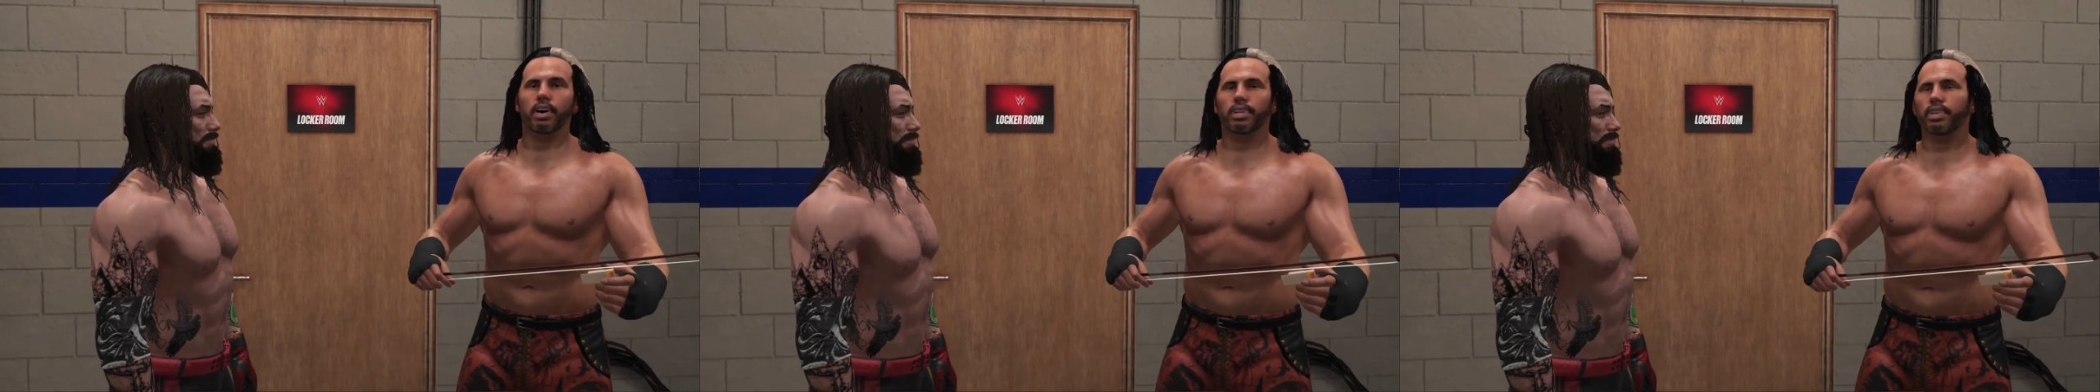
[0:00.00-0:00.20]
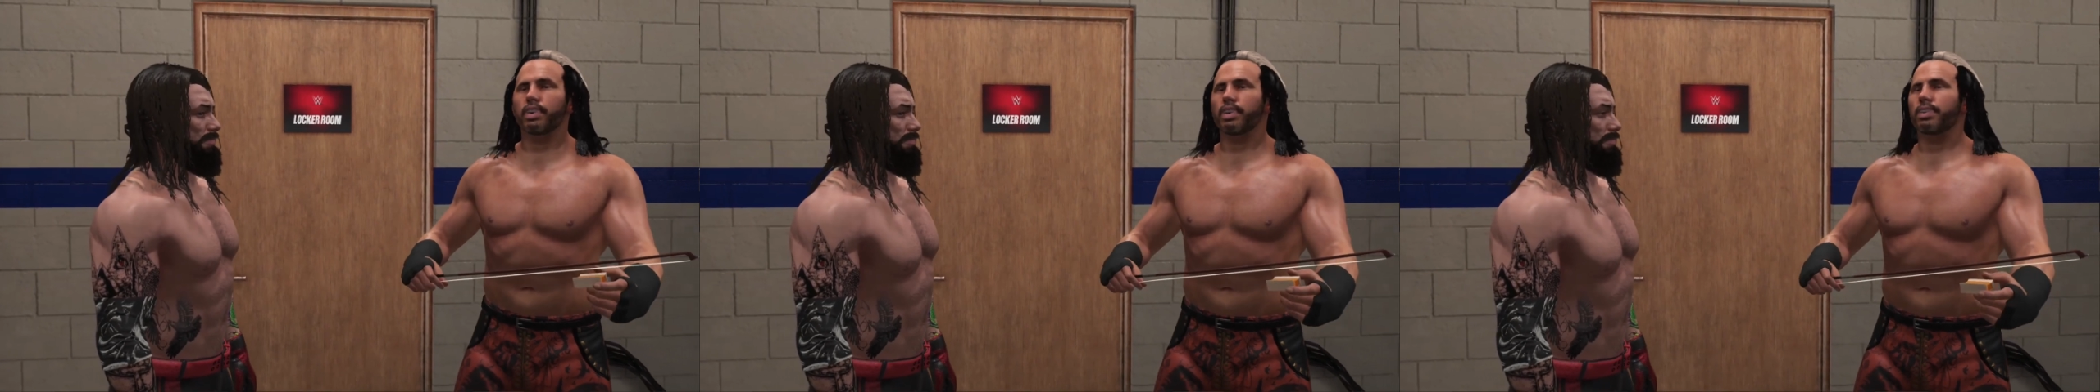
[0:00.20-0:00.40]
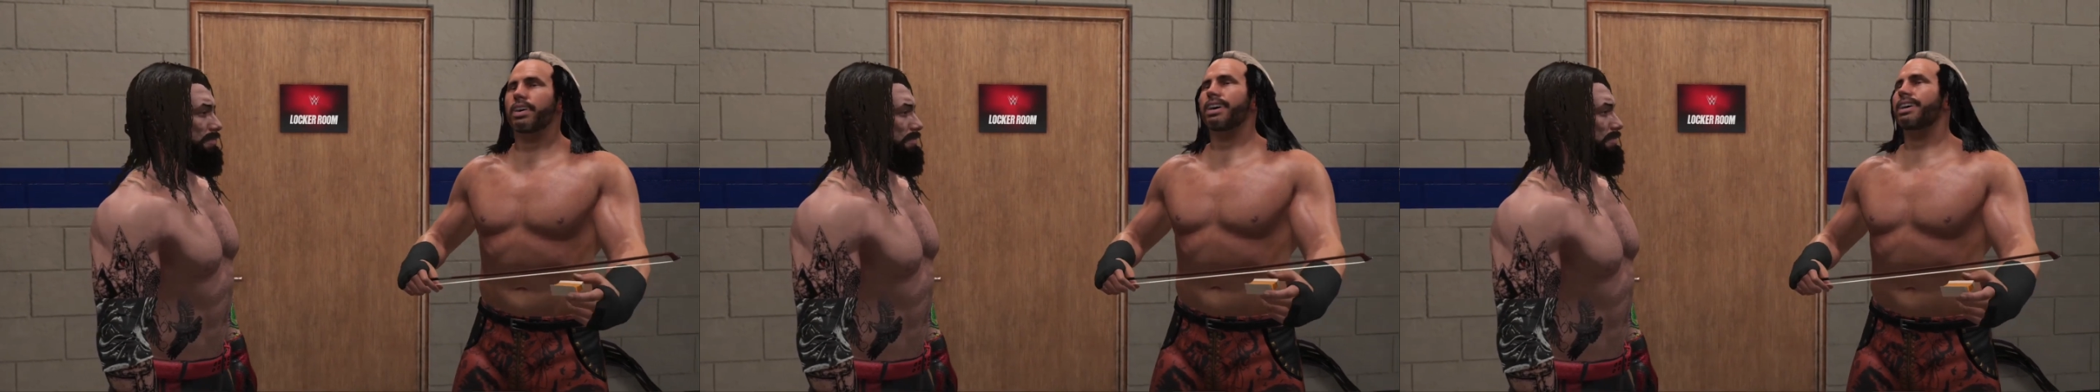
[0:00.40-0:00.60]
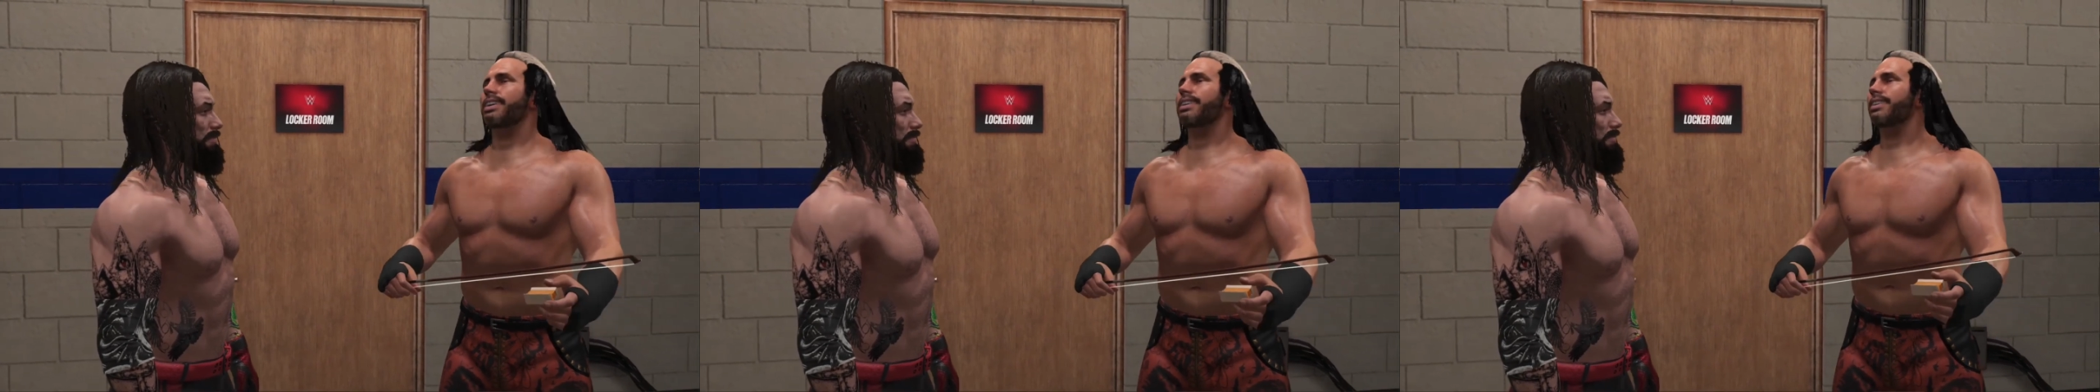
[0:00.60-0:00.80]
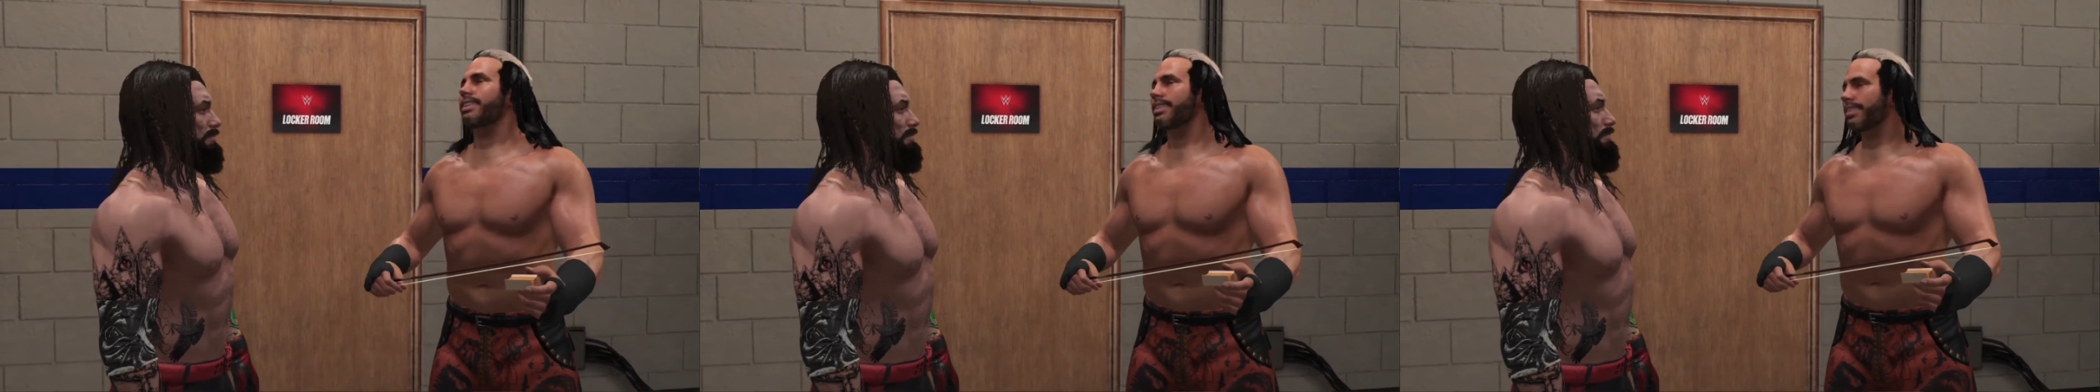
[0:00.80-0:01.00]
Good
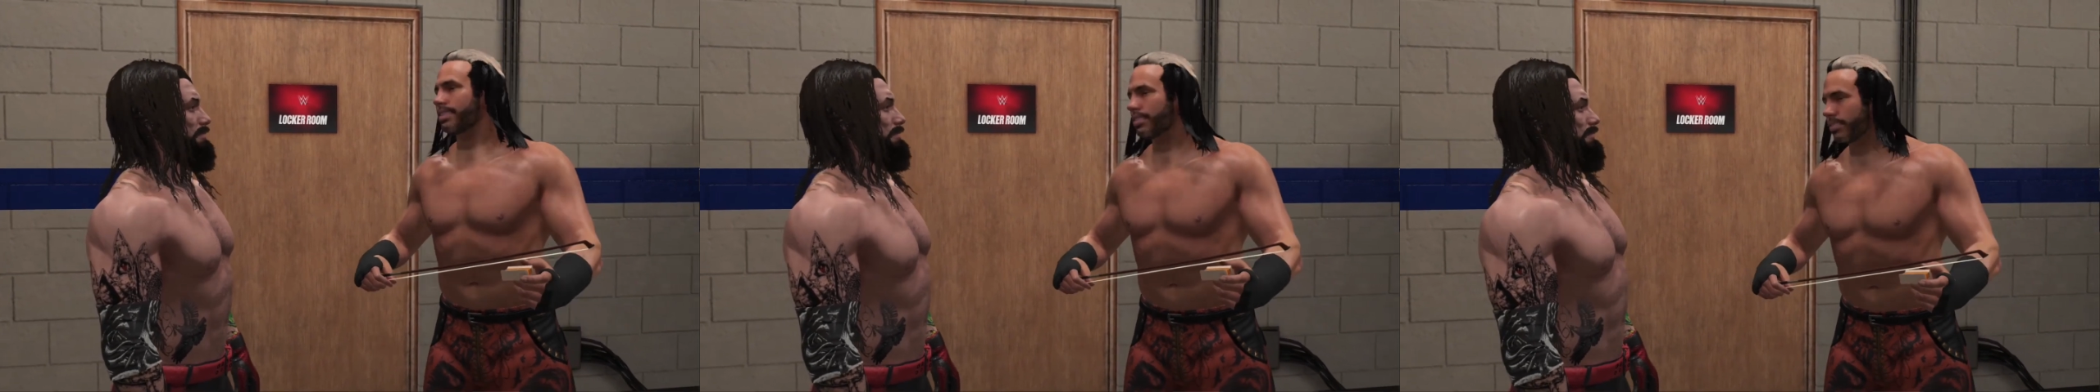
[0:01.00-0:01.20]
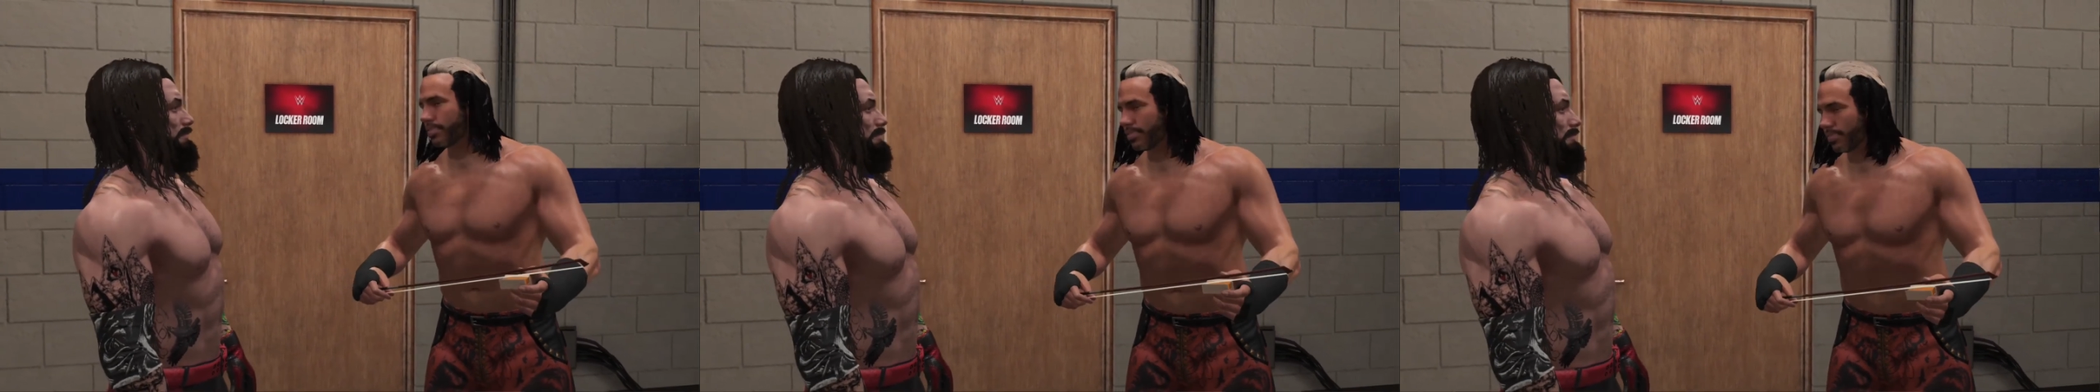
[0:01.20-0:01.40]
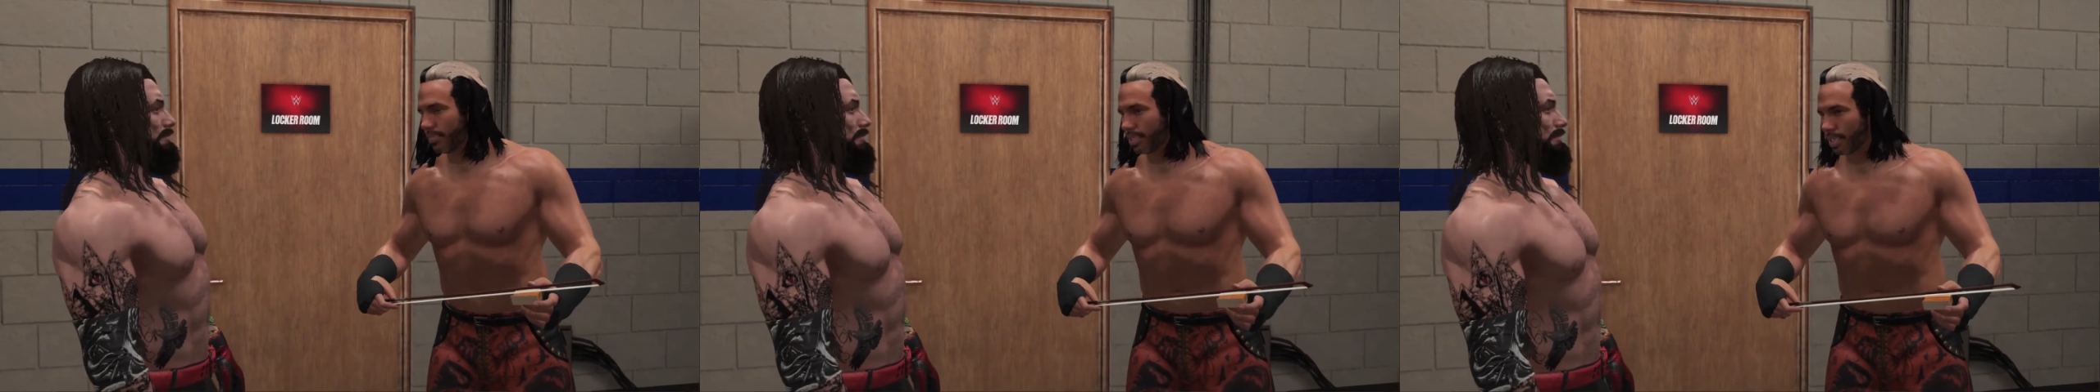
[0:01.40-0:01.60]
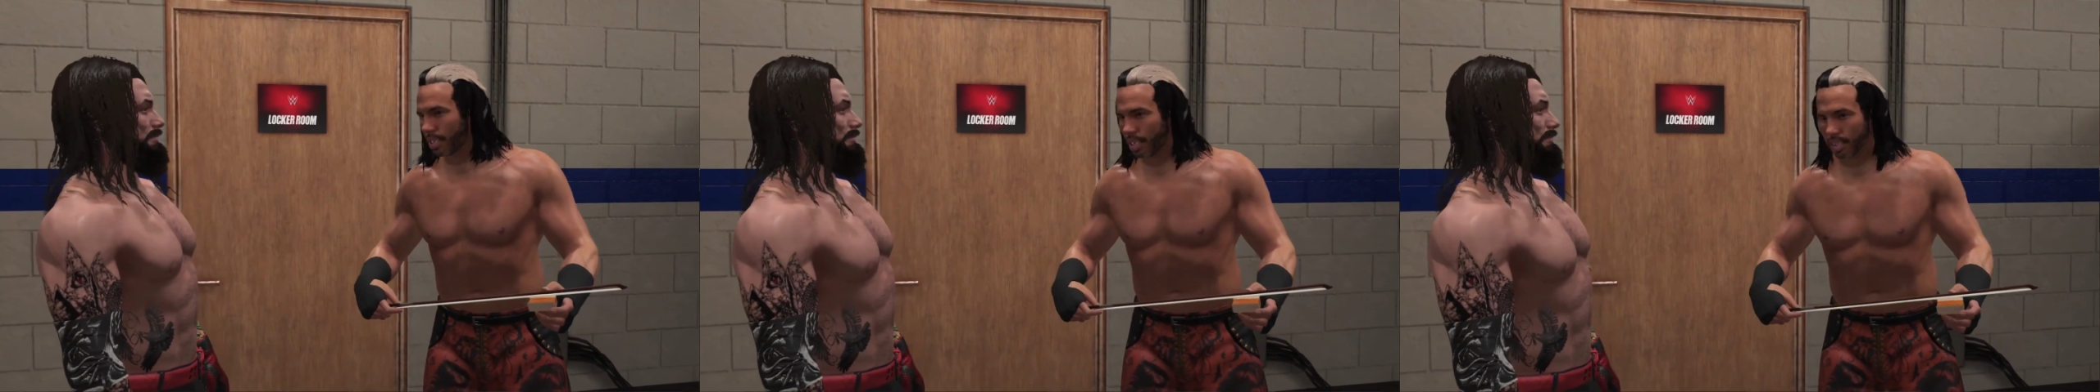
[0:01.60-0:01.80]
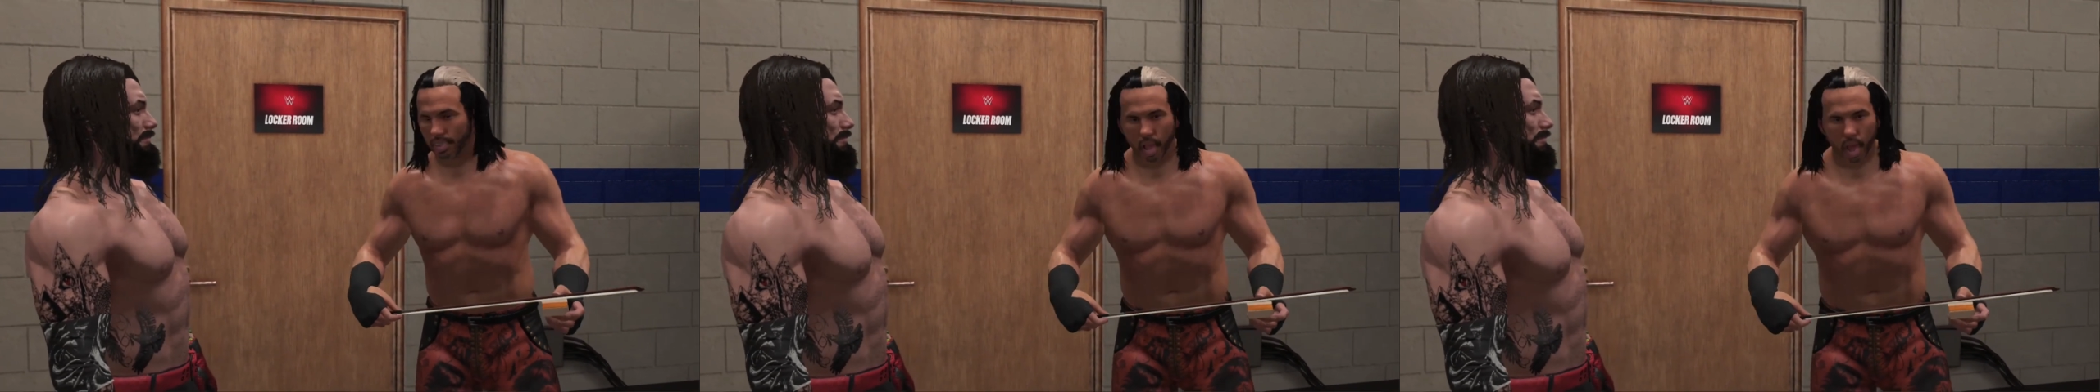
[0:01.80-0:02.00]

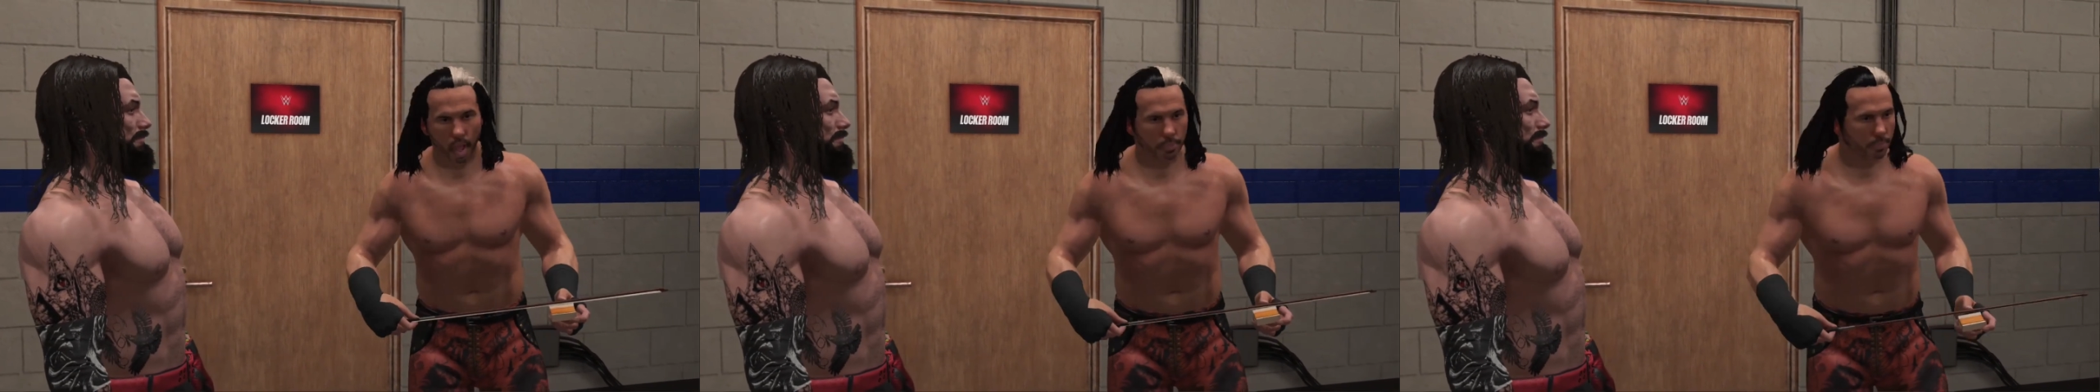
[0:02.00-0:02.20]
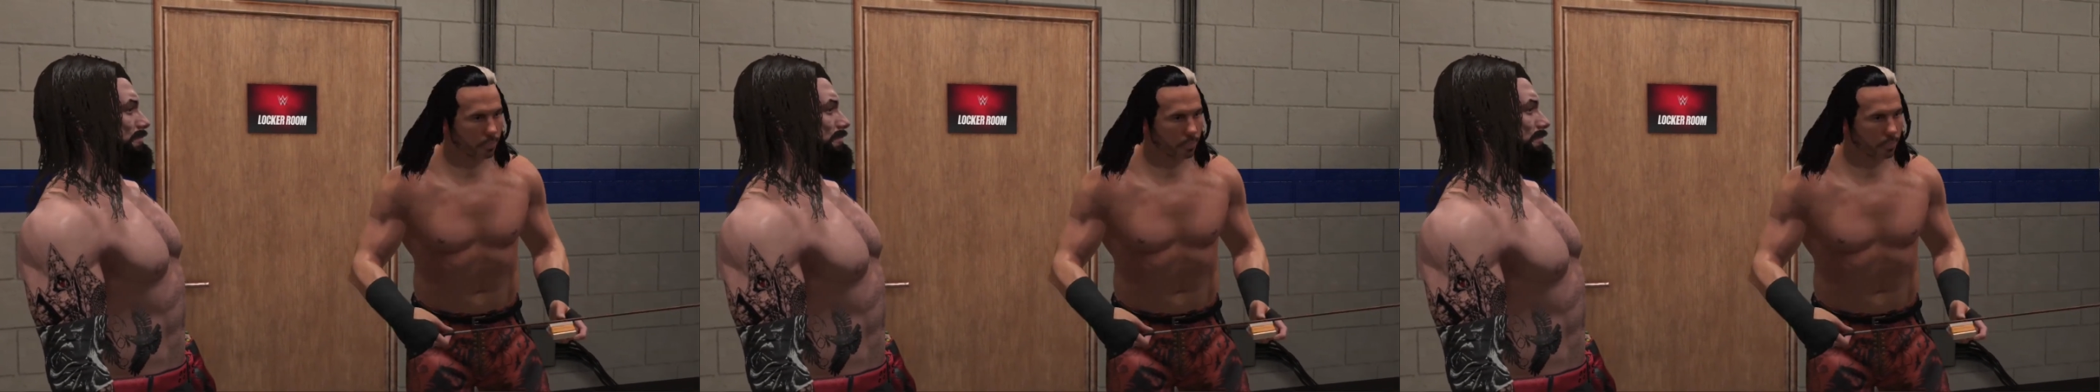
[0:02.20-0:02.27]
evening, come